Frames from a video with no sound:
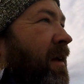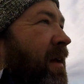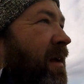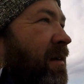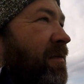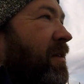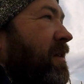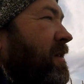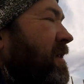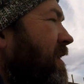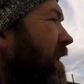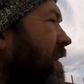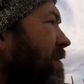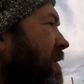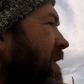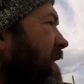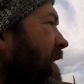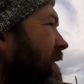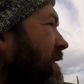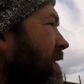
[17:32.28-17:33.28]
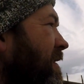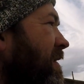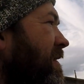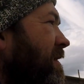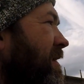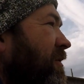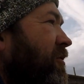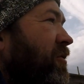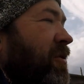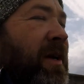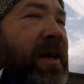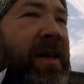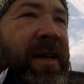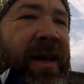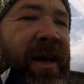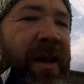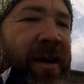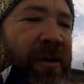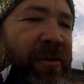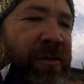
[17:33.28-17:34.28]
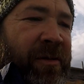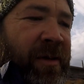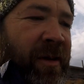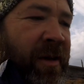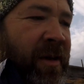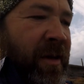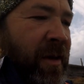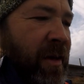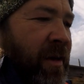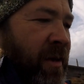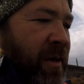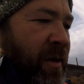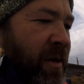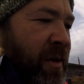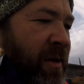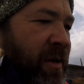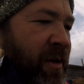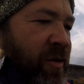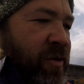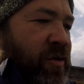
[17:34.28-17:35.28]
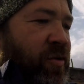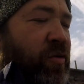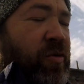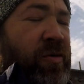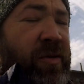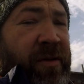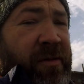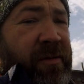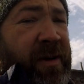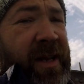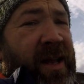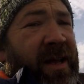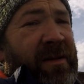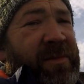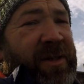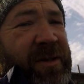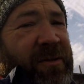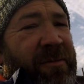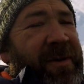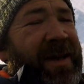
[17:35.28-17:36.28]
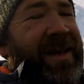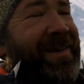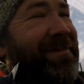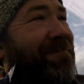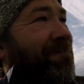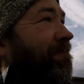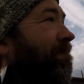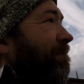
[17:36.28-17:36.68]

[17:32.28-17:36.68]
if it'll stay with us, because I'll try and get out 2 to 3 times a week.